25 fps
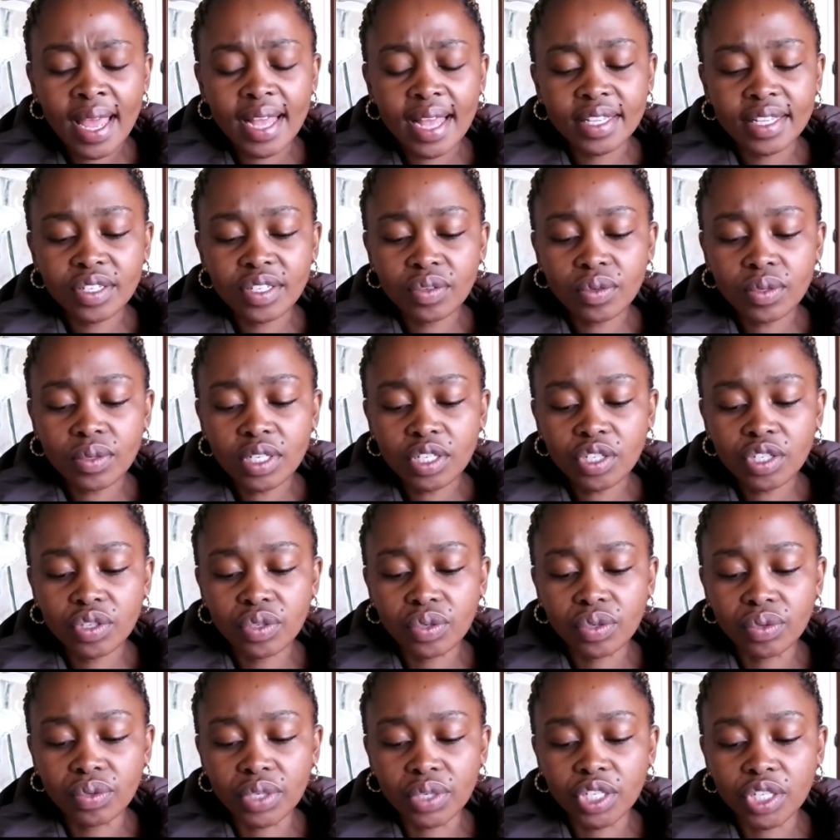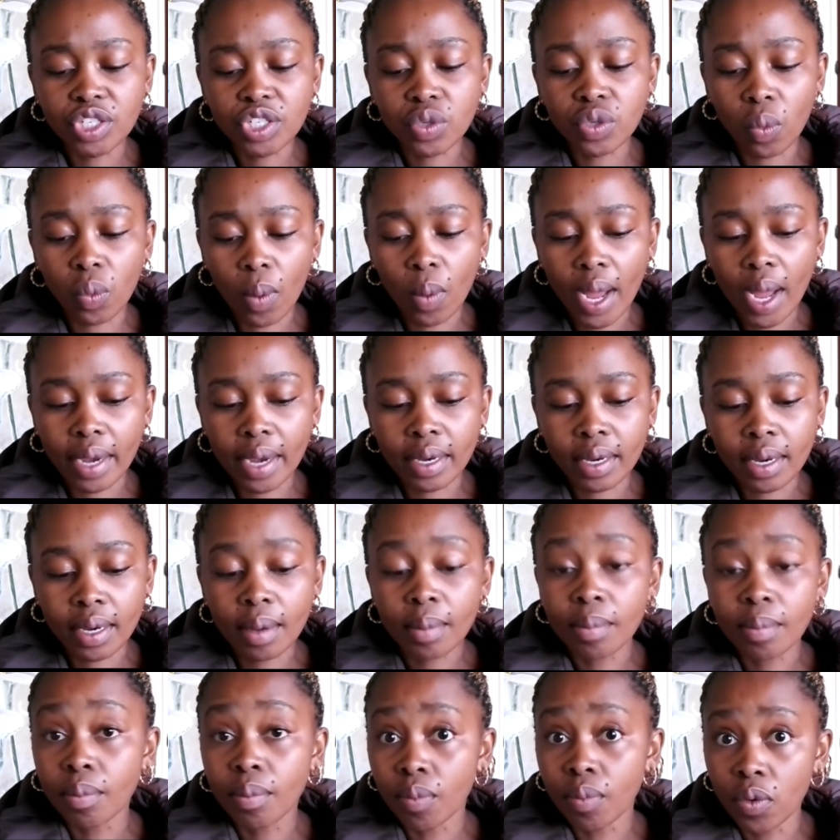As soon as you reach 1,
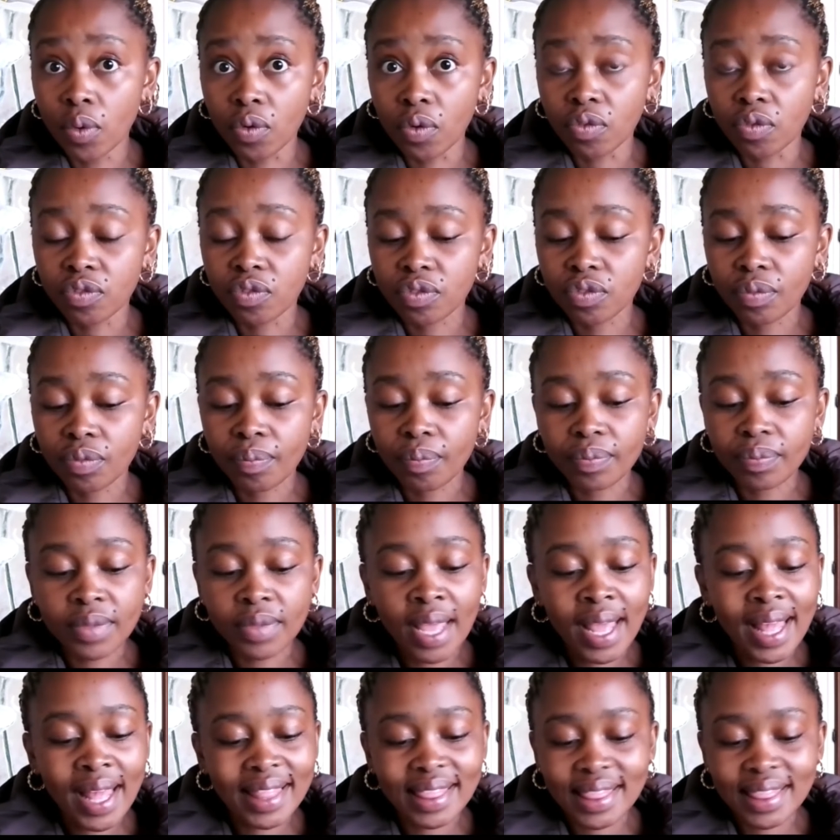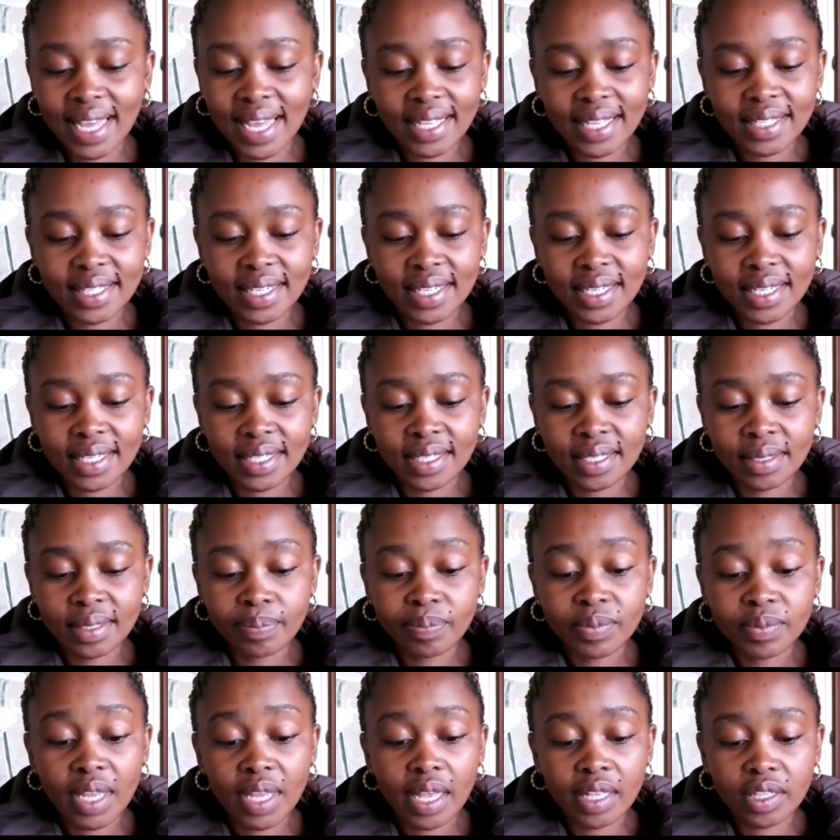move. That's it.
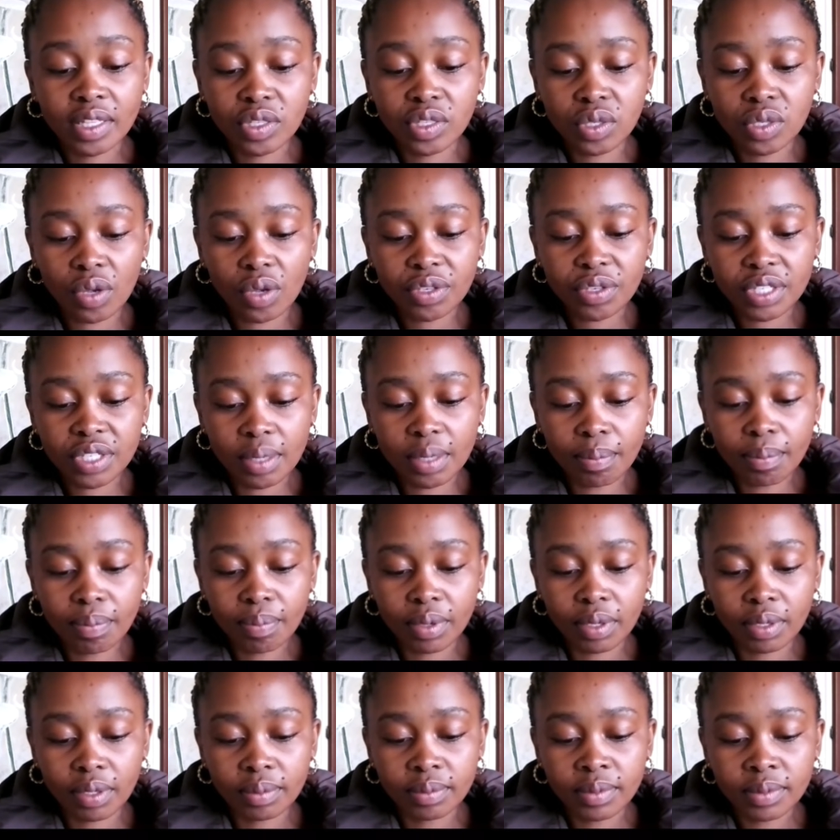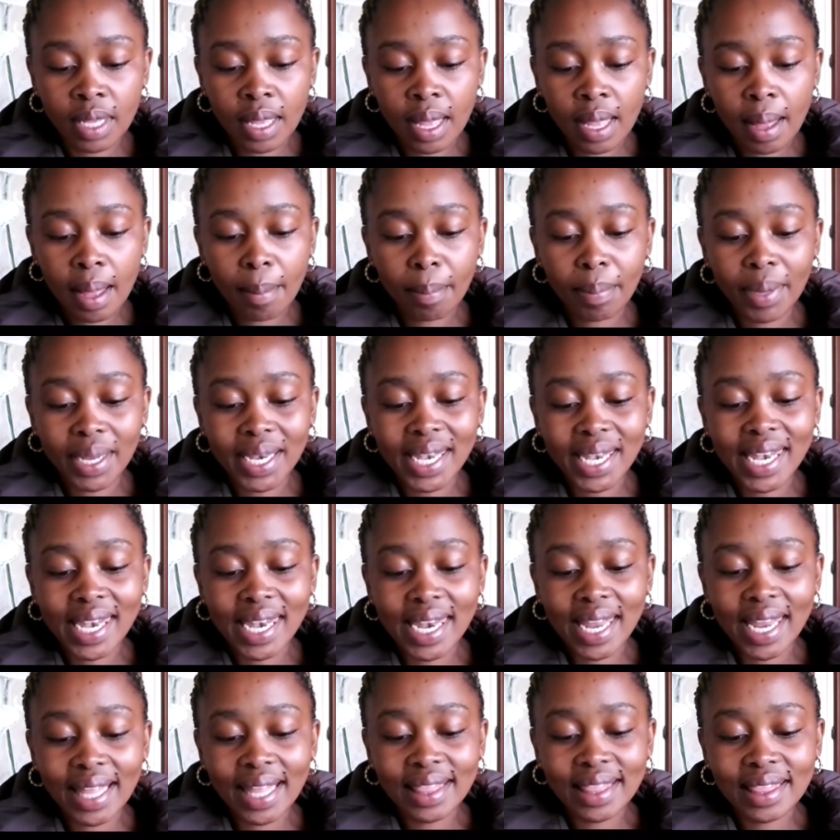It's so simple, but
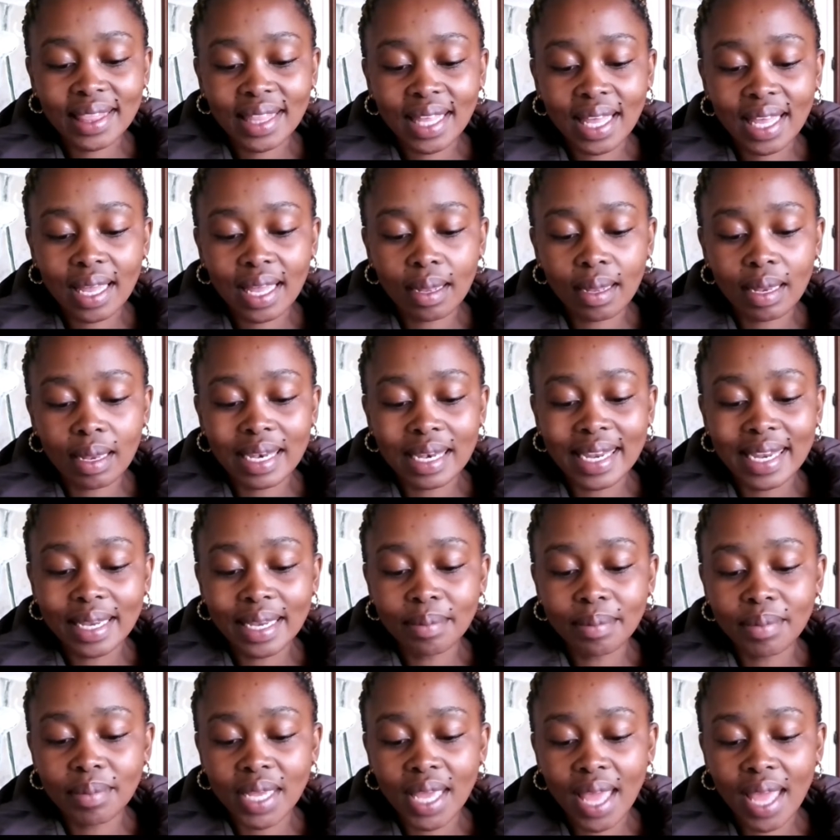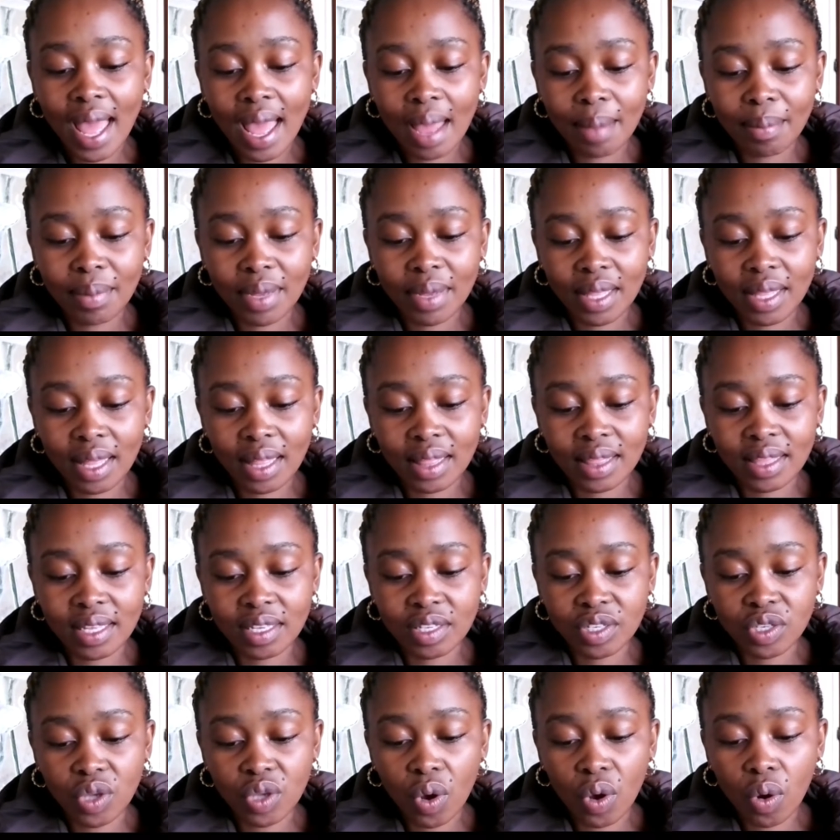let me hammer
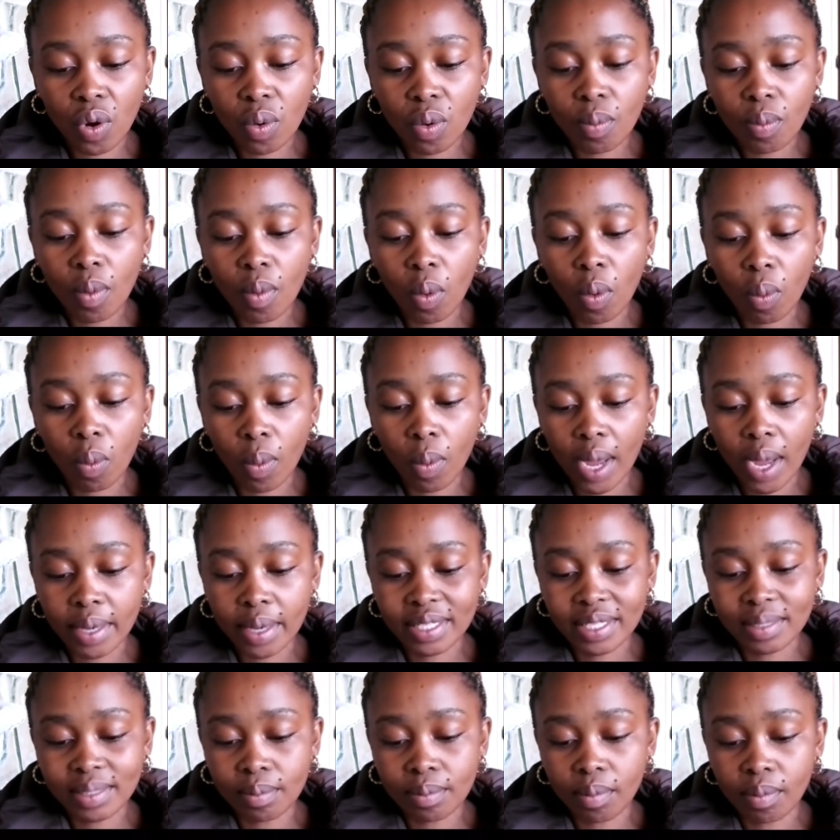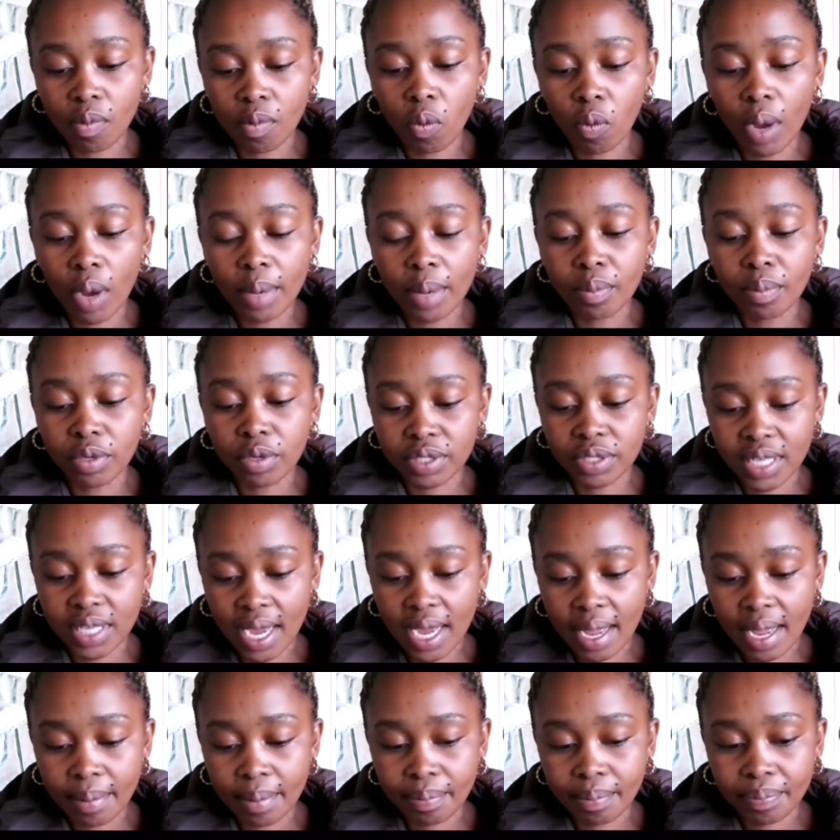this home one more
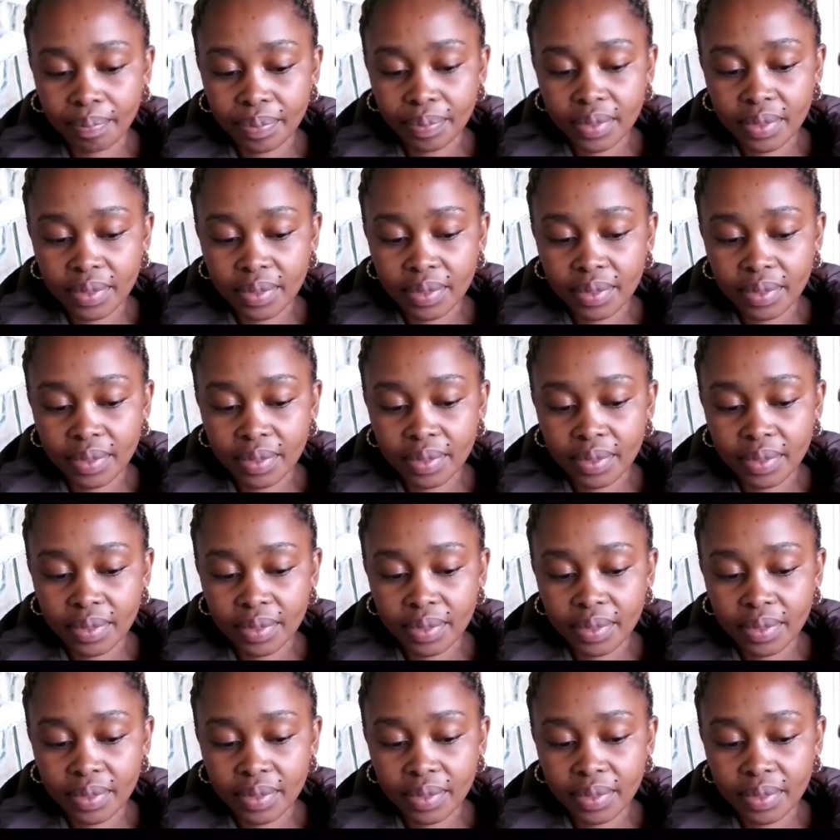time.